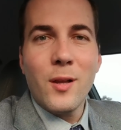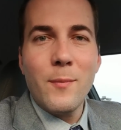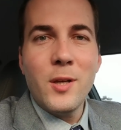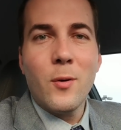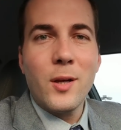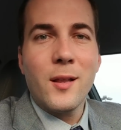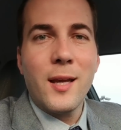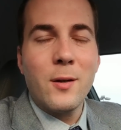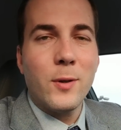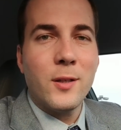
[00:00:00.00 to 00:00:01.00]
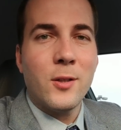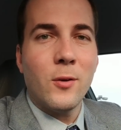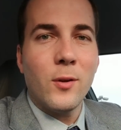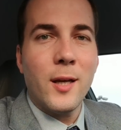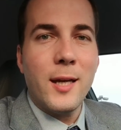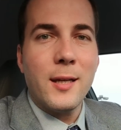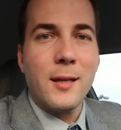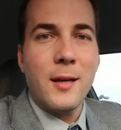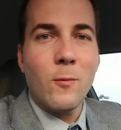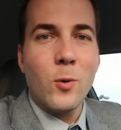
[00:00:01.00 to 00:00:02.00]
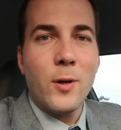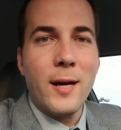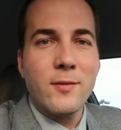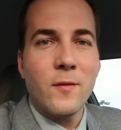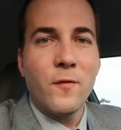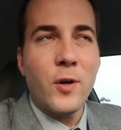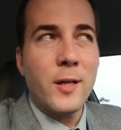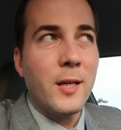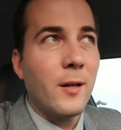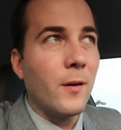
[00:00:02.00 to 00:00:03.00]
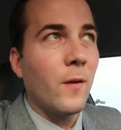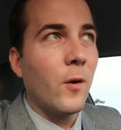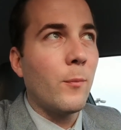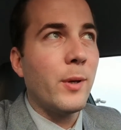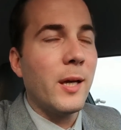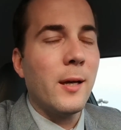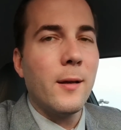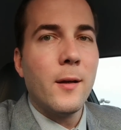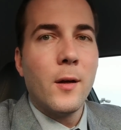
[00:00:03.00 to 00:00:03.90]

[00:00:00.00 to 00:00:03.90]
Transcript: Let me know what you like, what you don't like, and we'll have some fun here in a little bit.